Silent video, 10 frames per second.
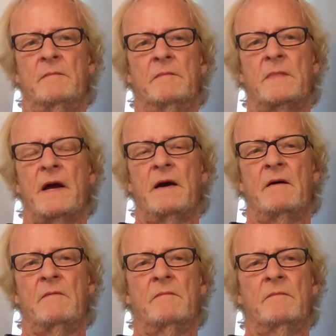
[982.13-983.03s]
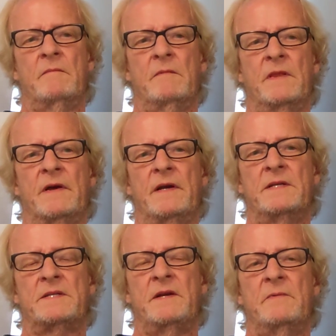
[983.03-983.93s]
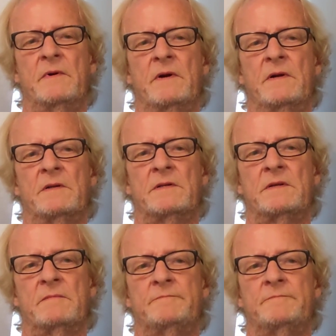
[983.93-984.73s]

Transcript: Now, when the AC runs